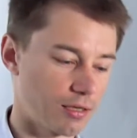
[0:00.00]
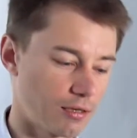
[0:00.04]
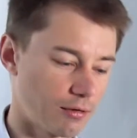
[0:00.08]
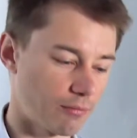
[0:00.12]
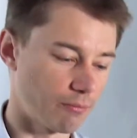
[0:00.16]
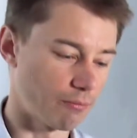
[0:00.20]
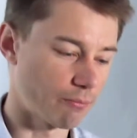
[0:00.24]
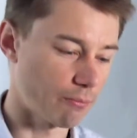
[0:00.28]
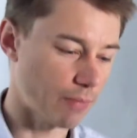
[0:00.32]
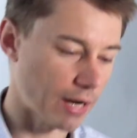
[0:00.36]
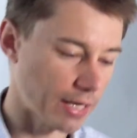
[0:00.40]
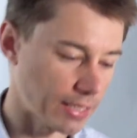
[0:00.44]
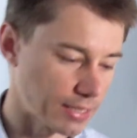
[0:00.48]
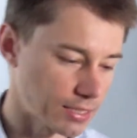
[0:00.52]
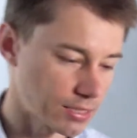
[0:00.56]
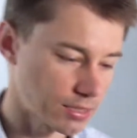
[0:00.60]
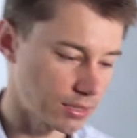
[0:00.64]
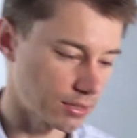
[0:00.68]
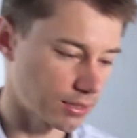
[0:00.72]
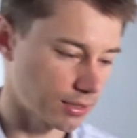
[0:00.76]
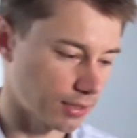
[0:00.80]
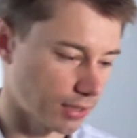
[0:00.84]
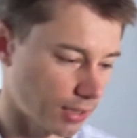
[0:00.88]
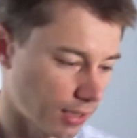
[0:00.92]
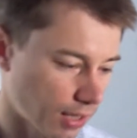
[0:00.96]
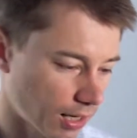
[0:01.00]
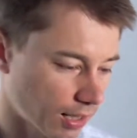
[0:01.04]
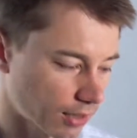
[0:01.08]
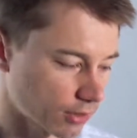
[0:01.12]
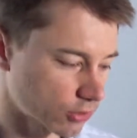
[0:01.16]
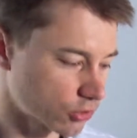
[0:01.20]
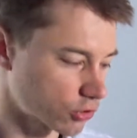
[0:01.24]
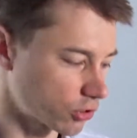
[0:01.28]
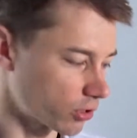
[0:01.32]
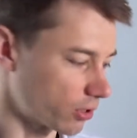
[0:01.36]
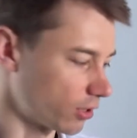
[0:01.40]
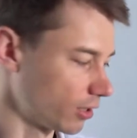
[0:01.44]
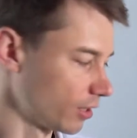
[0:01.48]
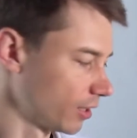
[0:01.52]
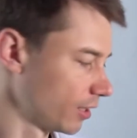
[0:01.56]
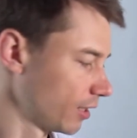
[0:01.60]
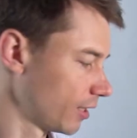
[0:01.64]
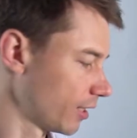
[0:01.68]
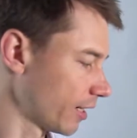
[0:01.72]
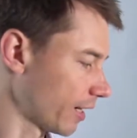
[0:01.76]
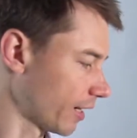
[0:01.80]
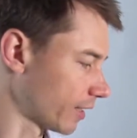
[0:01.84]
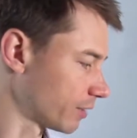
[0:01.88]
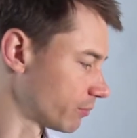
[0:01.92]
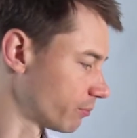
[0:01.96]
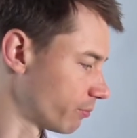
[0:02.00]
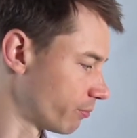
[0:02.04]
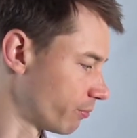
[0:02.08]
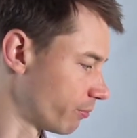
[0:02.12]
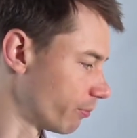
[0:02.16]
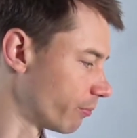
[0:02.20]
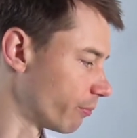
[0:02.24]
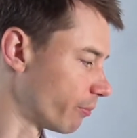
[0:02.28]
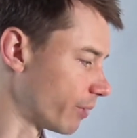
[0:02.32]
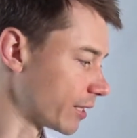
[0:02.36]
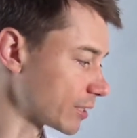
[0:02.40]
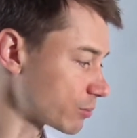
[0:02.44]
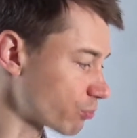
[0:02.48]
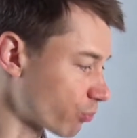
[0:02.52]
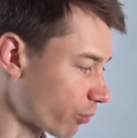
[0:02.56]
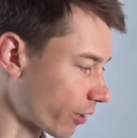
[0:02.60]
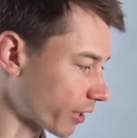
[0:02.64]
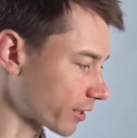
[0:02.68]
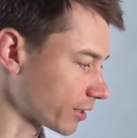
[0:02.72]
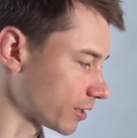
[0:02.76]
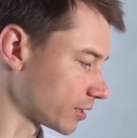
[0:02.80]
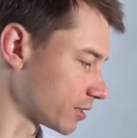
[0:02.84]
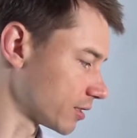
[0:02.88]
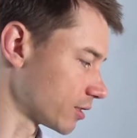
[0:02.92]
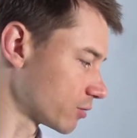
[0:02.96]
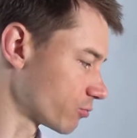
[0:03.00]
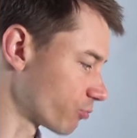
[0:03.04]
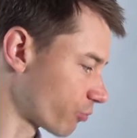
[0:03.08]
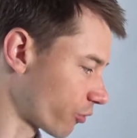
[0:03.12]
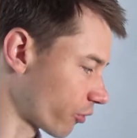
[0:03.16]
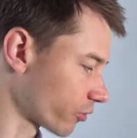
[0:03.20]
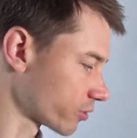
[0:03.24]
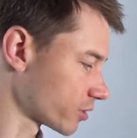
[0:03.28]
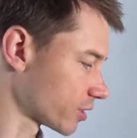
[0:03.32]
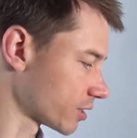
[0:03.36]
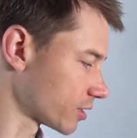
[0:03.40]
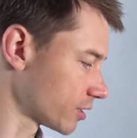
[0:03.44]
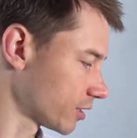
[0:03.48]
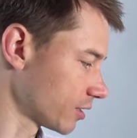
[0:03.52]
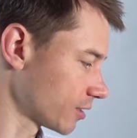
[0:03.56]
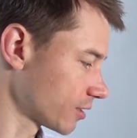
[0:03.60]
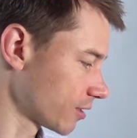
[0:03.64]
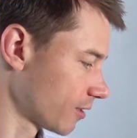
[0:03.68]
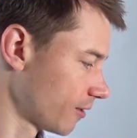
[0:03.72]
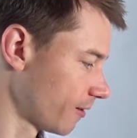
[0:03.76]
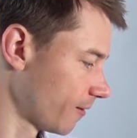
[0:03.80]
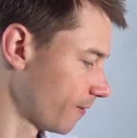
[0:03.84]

mindset and culture and best practices, processes.